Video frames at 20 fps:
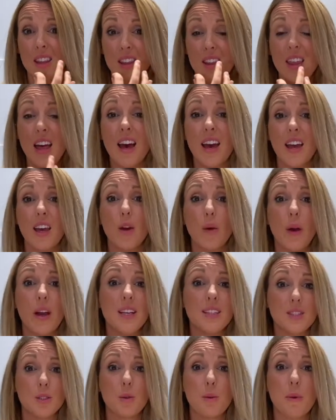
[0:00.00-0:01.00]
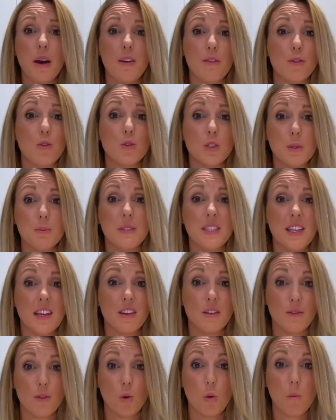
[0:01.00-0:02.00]
that equates to about 40%
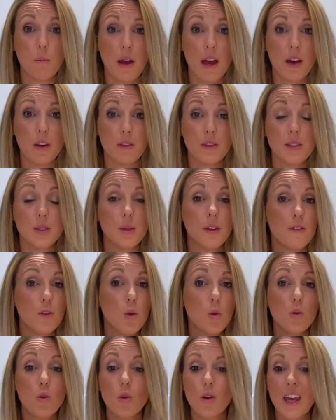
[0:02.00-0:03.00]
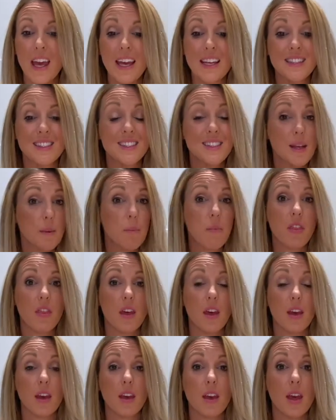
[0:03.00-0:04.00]
of your mouth. So if you're not getting
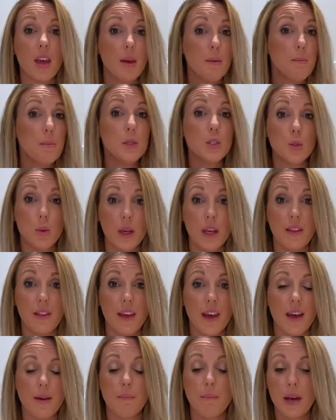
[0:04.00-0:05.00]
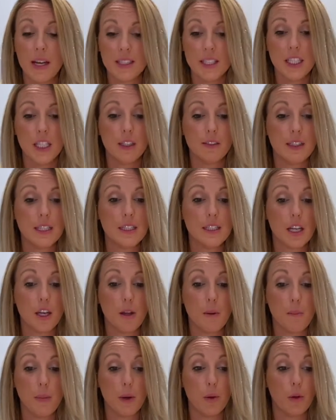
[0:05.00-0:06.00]
something in between there, bacteria is going
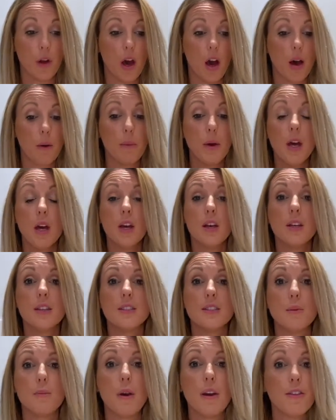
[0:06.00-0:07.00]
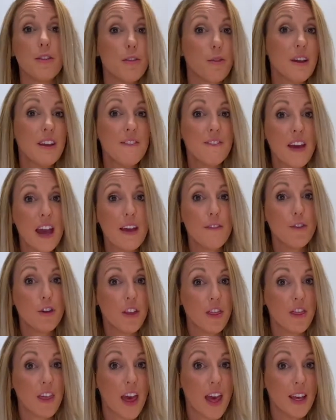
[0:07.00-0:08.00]
to build up. So my 3
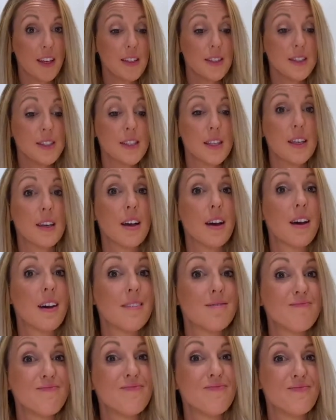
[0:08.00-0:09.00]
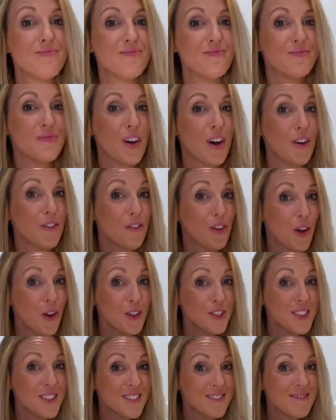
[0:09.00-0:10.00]
favourite things are
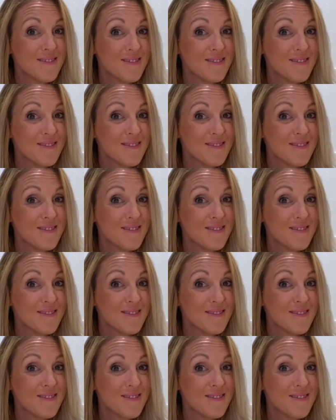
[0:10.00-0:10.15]
floss,